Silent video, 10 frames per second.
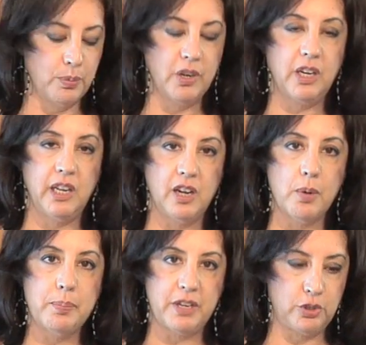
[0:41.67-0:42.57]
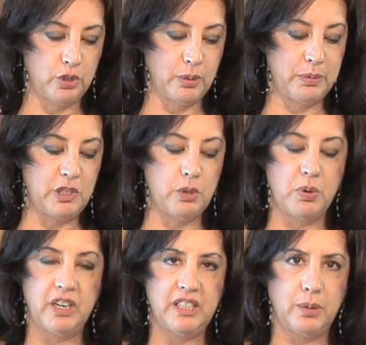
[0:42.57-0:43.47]
we're gonna get our mushrooms and you
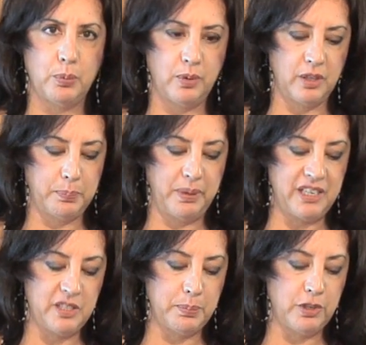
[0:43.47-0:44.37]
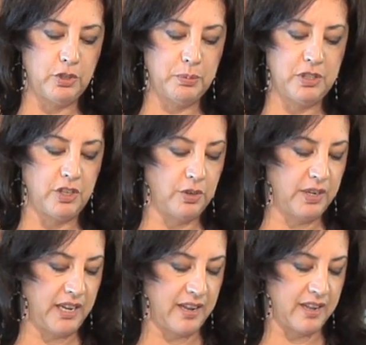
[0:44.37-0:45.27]
wanna get the real, biggest mushrooms that you
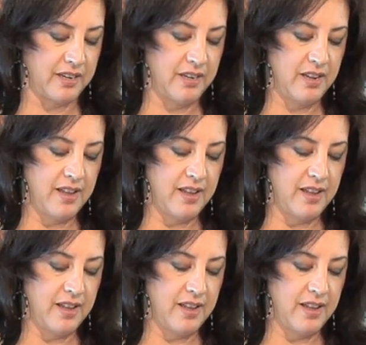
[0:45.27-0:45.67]
can.